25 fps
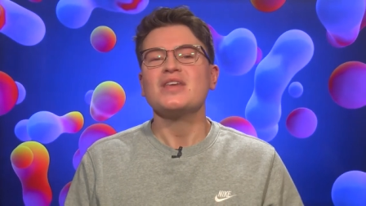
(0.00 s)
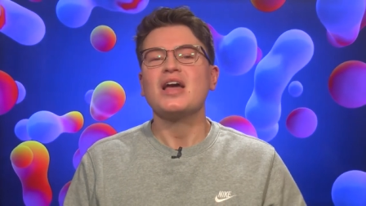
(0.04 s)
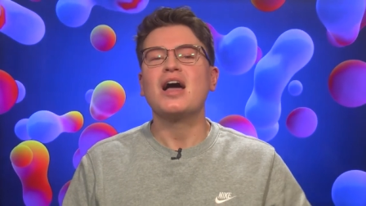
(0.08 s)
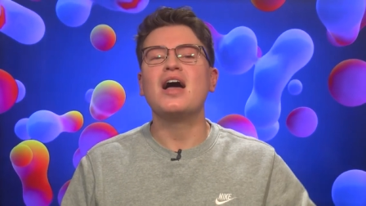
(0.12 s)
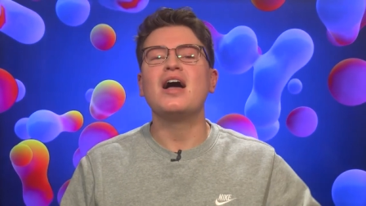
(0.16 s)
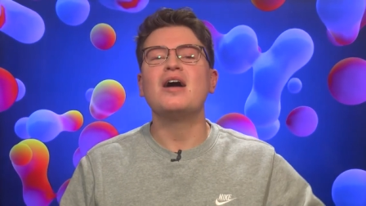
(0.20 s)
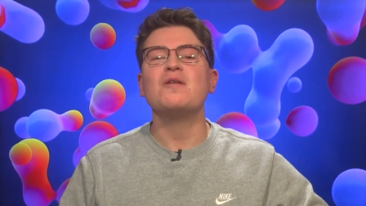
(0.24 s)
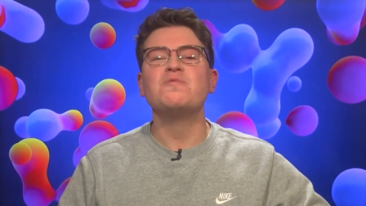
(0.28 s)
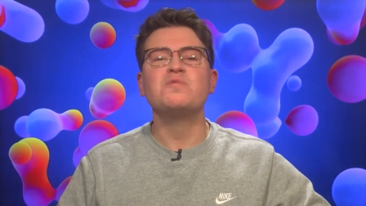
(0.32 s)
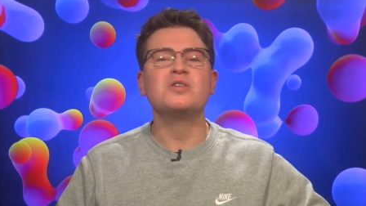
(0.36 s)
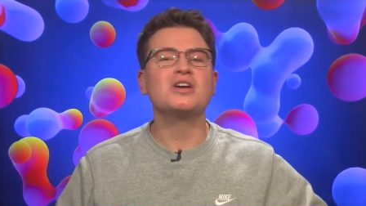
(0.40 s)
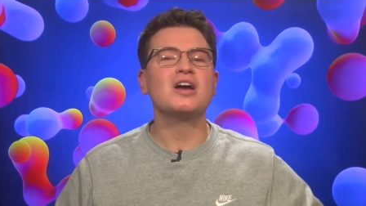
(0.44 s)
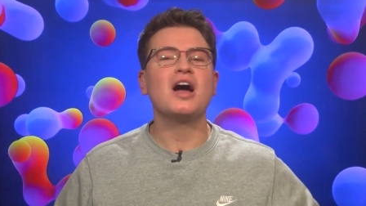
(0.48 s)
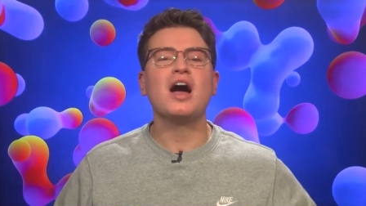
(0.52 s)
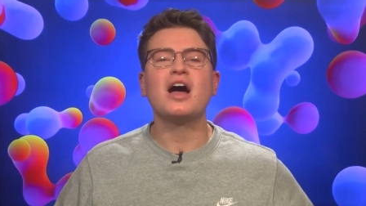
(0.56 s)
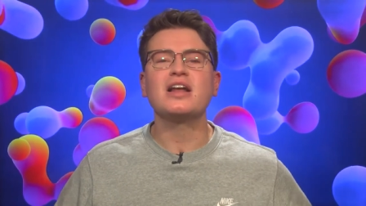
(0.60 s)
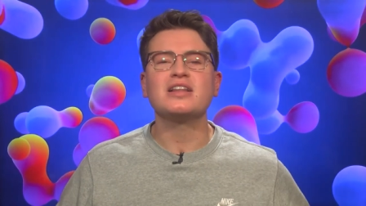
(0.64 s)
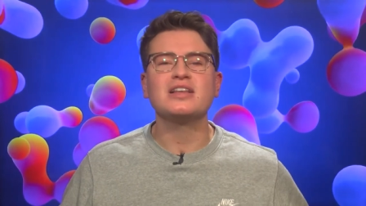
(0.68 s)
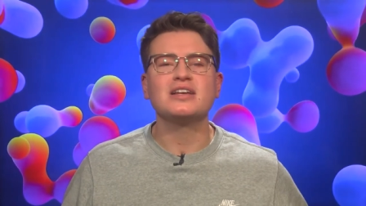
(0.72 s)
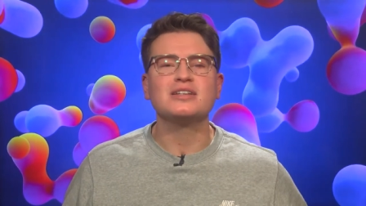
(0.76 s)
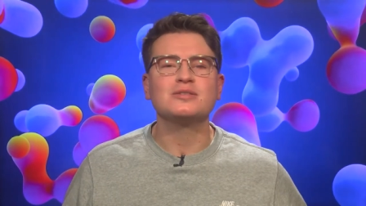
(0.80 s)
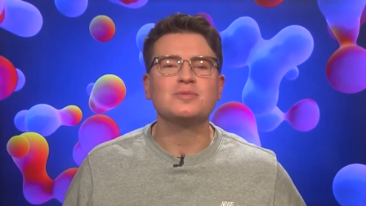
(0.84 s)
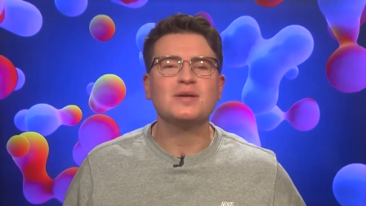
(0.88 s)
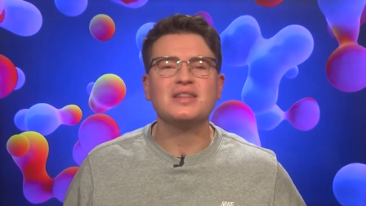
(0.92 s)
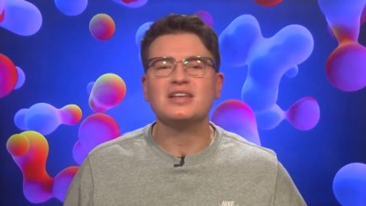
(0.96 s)
Uh,
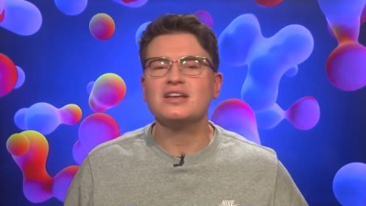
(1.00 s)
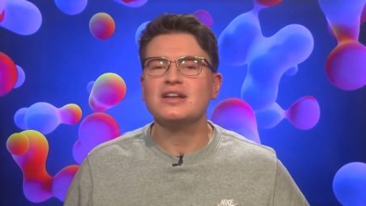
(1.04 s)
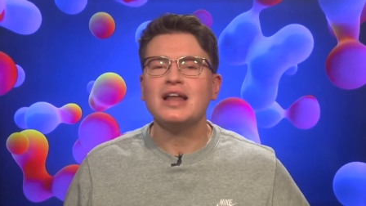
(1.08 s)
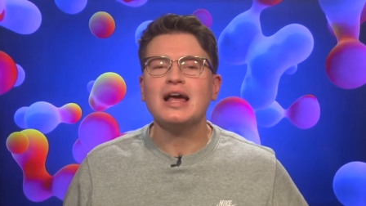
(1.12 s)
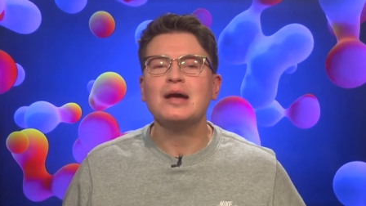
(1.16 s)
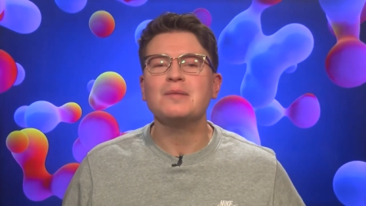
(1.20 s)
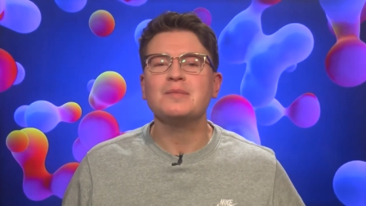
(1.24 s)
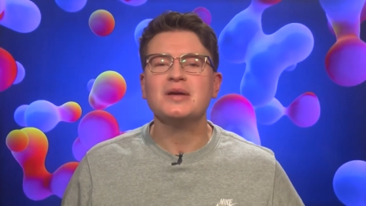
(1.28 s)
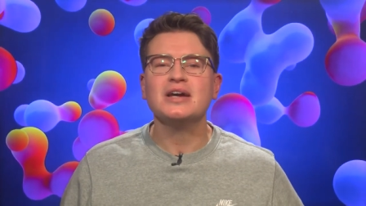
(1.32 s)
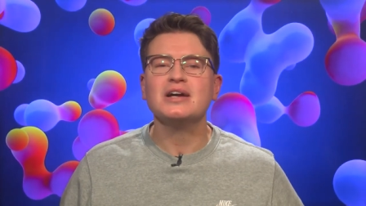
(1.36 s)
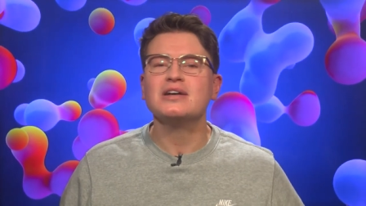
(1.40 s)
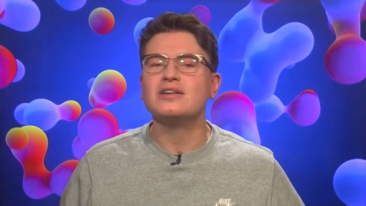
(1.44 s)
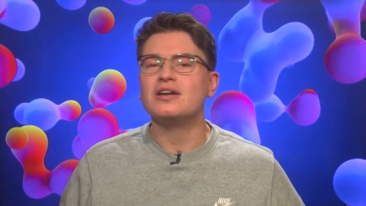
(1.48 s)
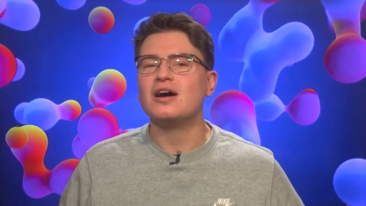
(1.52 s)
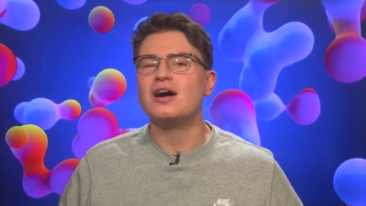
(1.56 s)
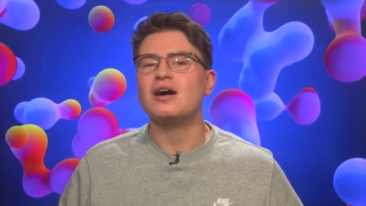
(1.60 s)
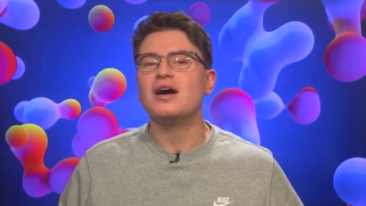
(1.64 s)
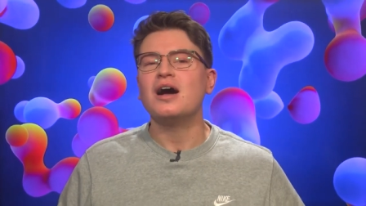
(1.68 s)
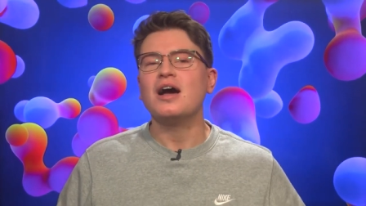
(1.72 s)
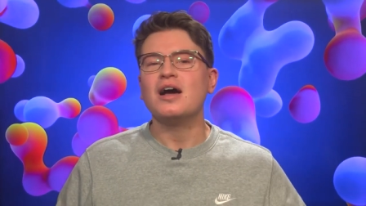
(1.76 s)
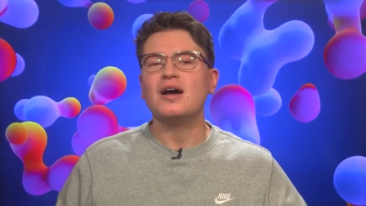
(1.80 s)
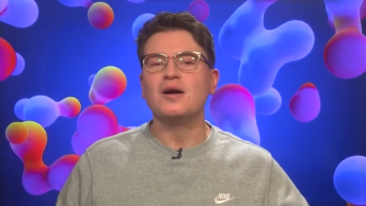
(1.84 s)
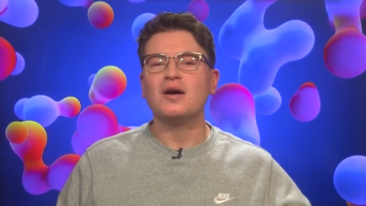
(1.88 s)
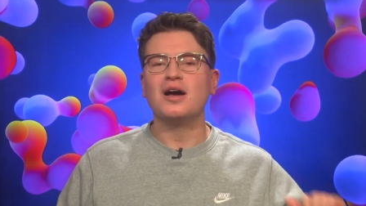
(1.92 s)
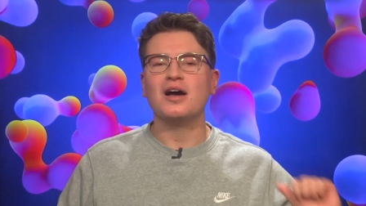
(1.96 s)
regardless, whether you like me or not,